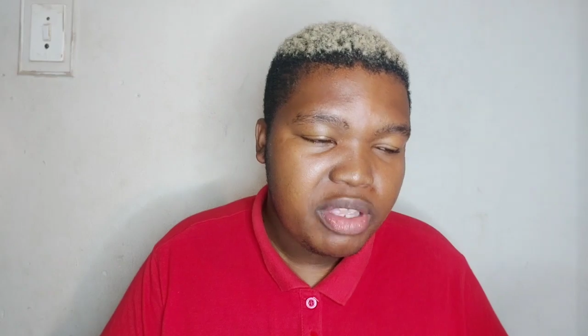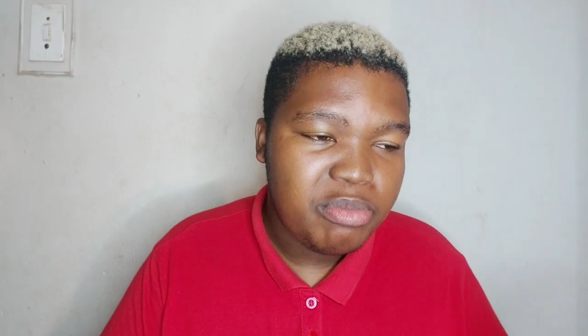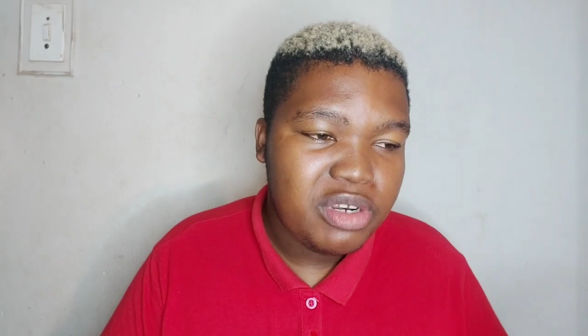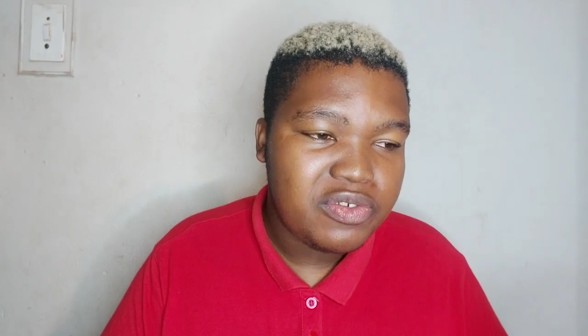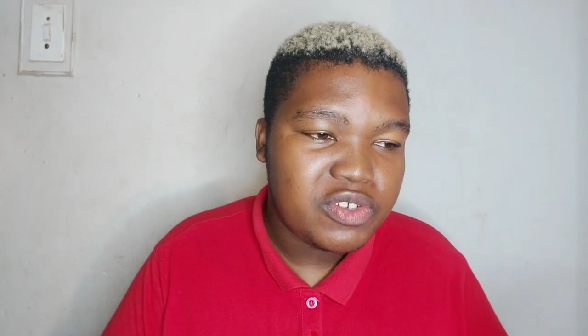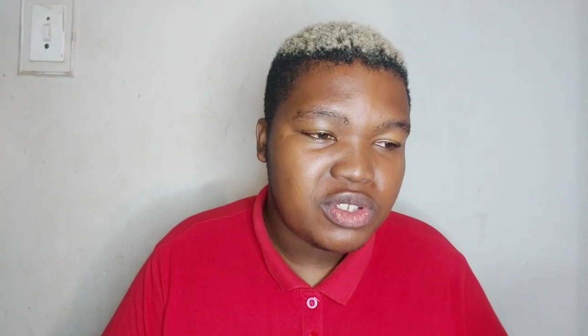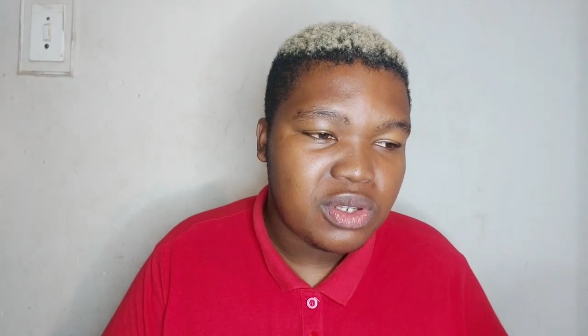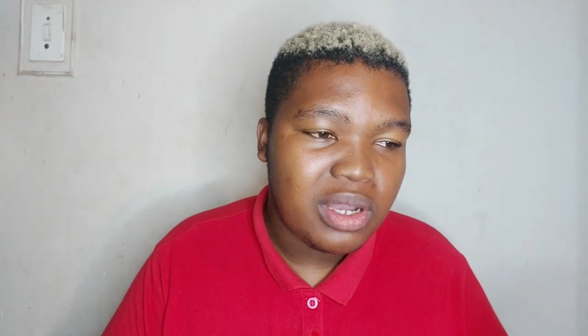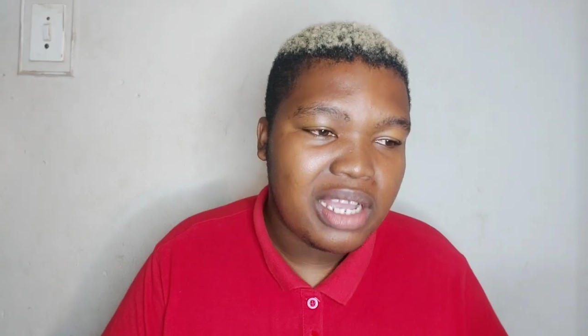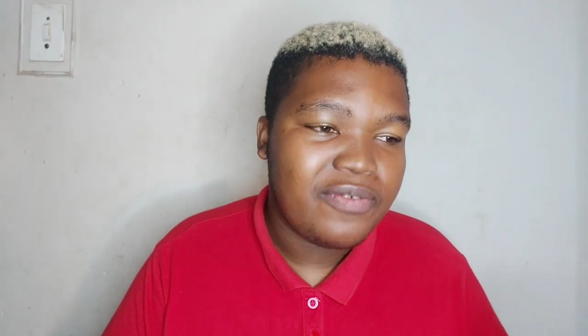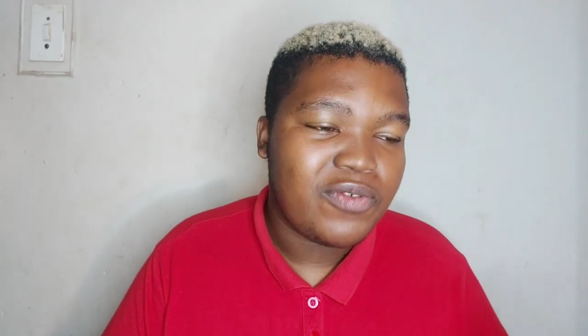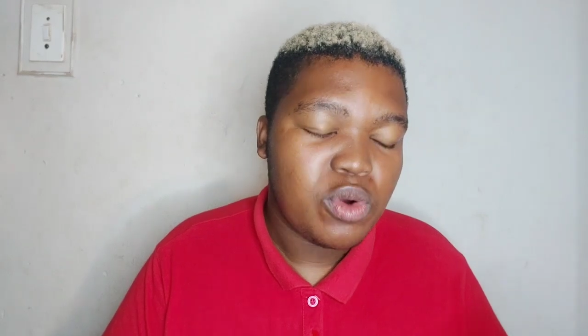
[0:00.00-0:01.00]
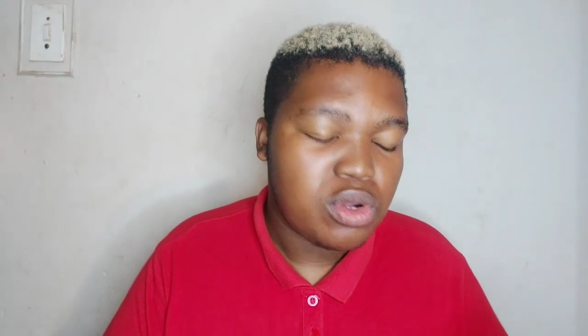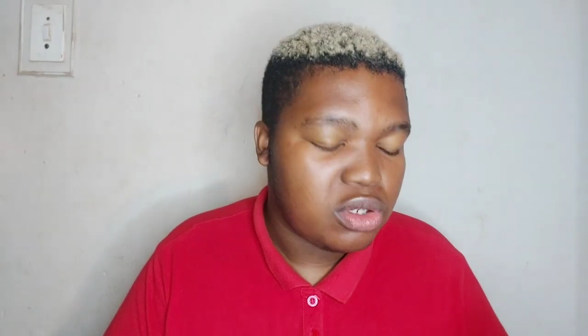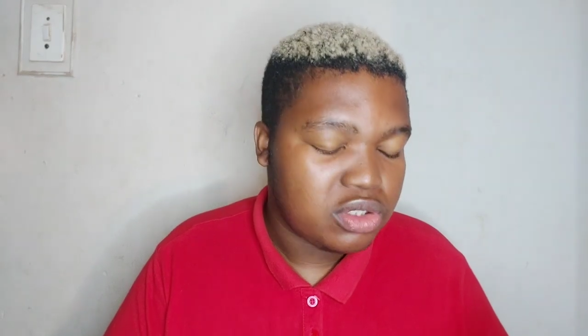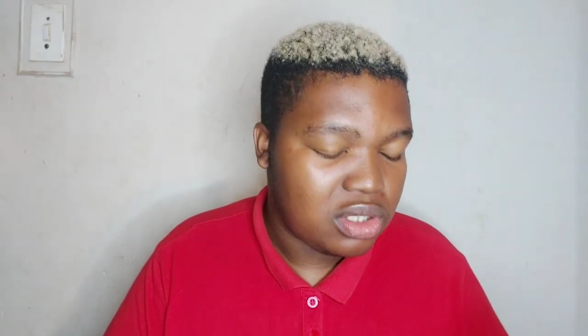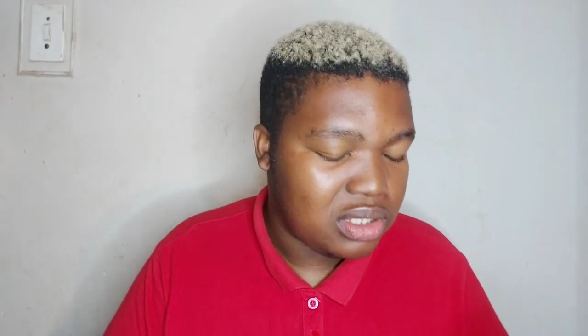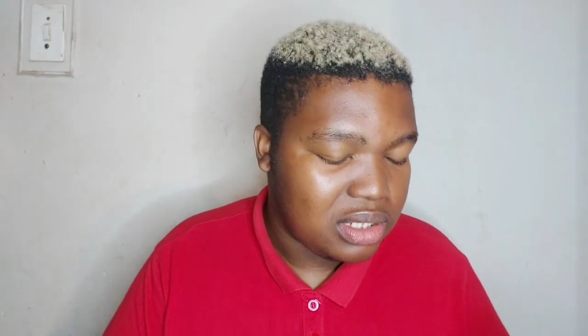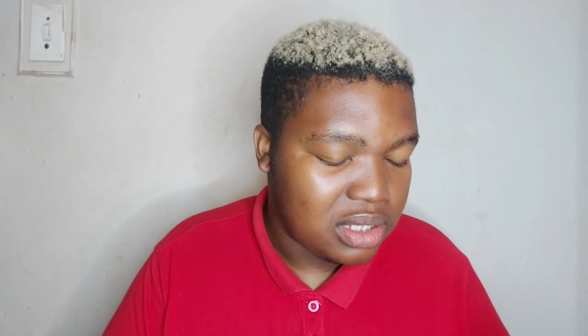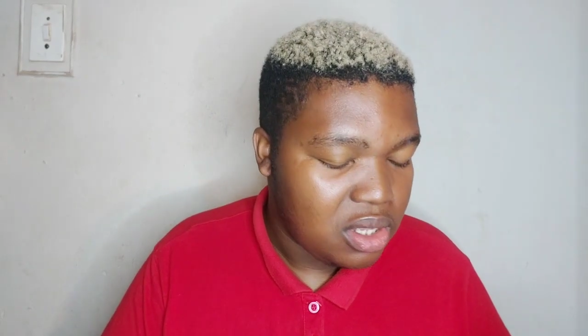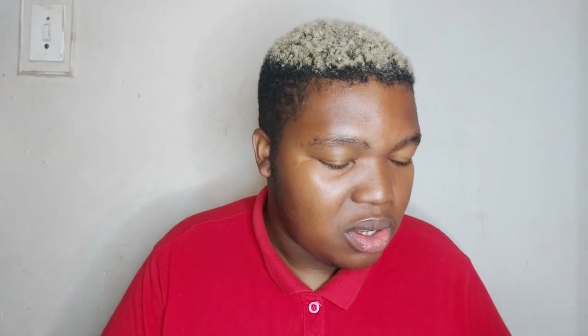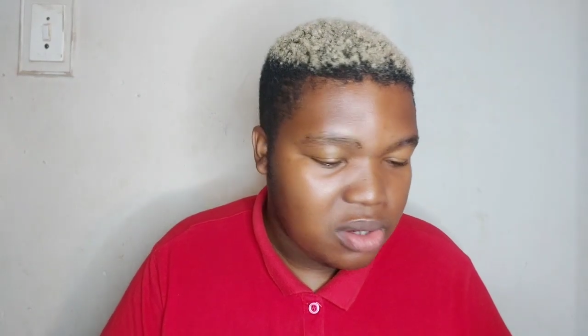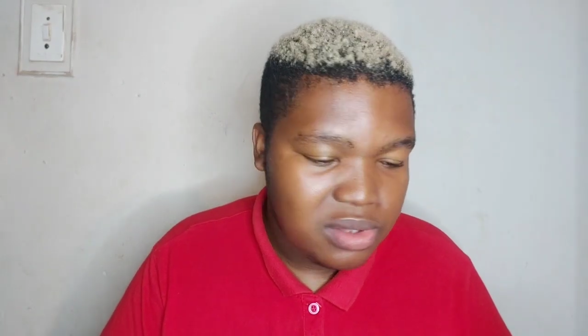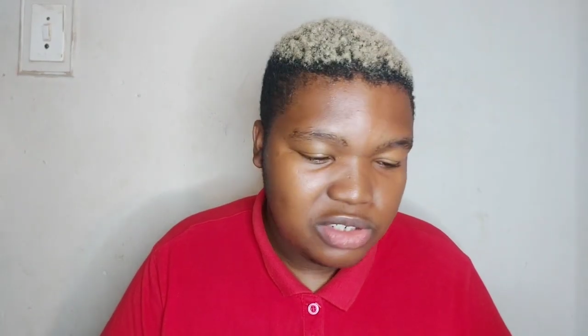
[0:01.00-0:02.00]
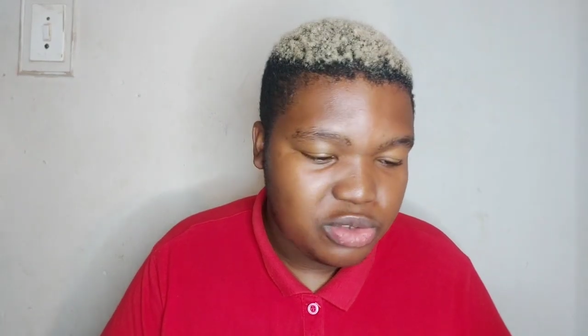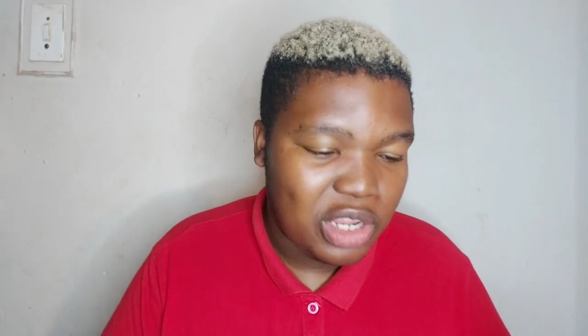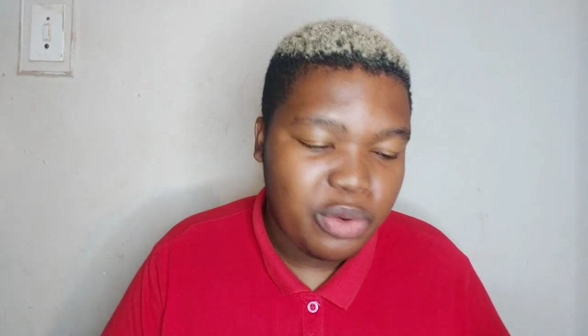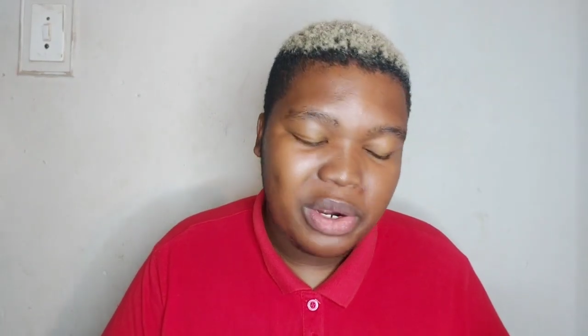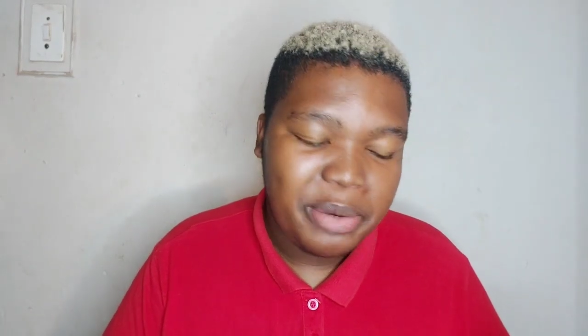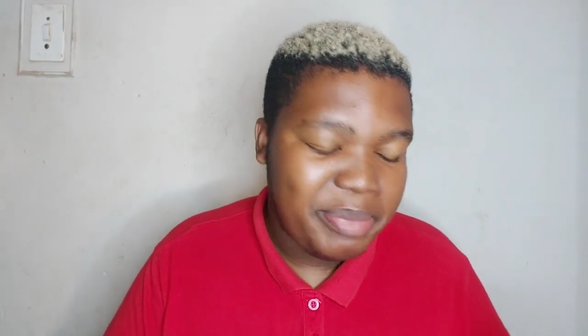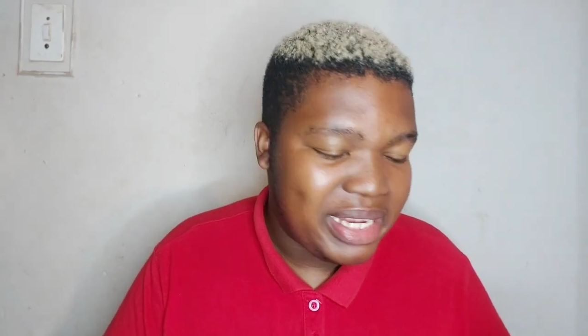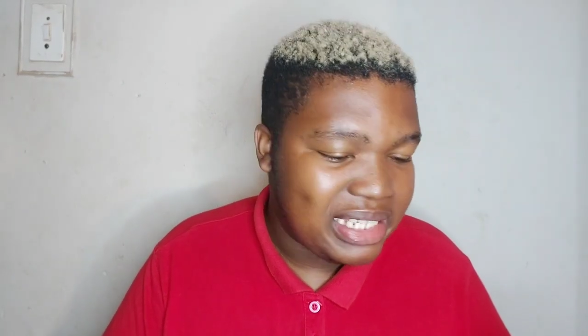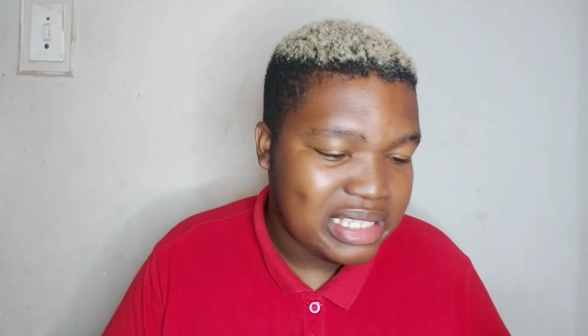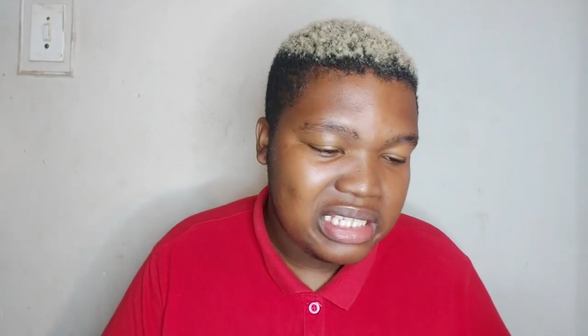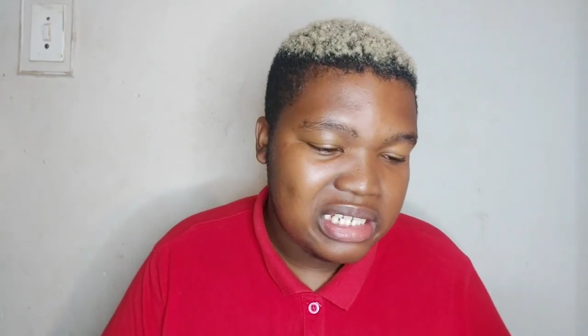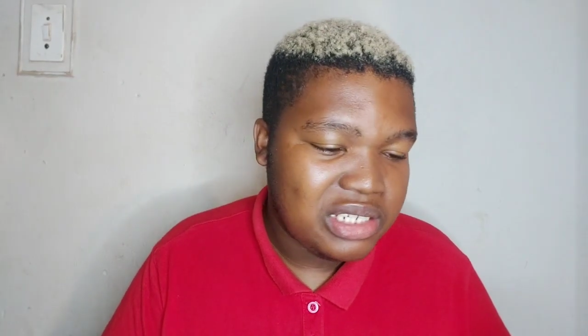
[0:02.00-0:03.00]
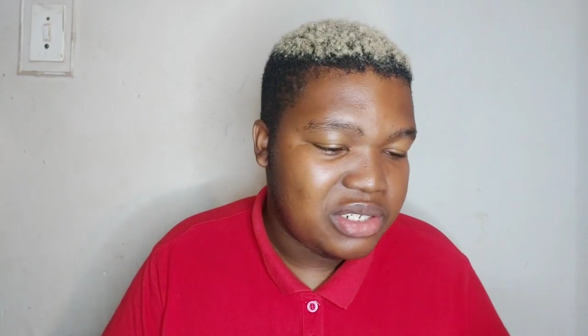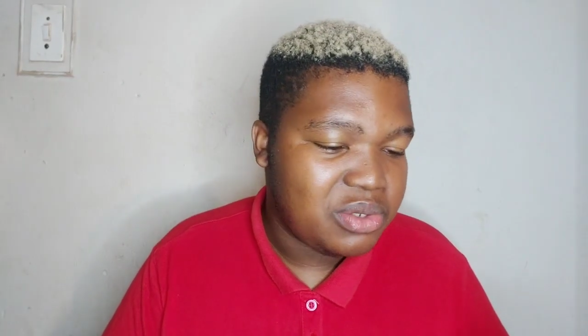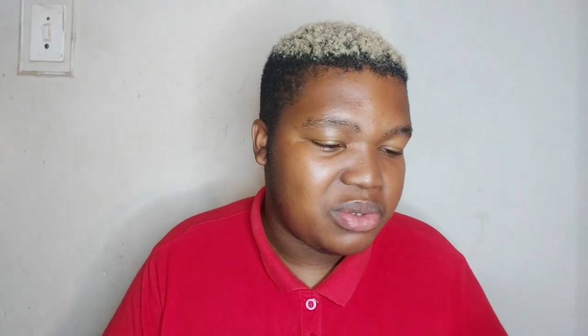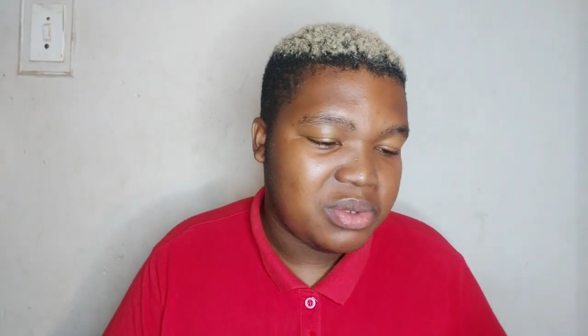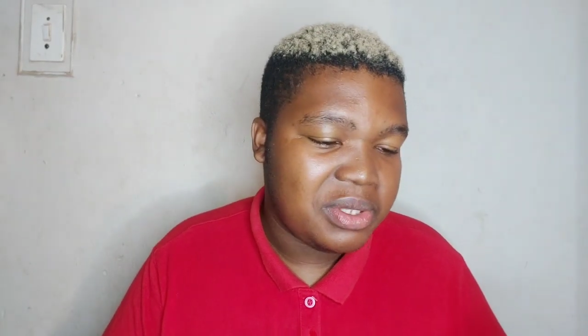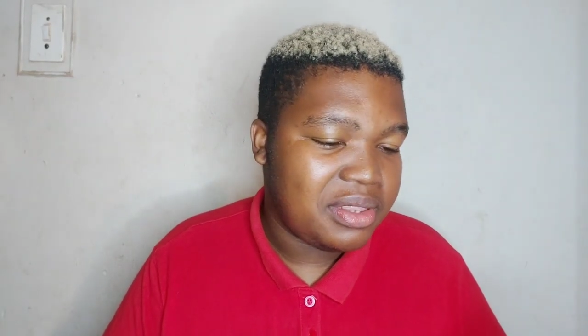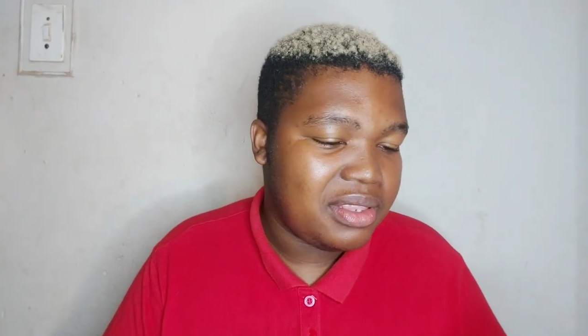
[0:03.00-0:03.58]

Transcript: Beautiful song. Her vocals on the on the track were amazing, you know.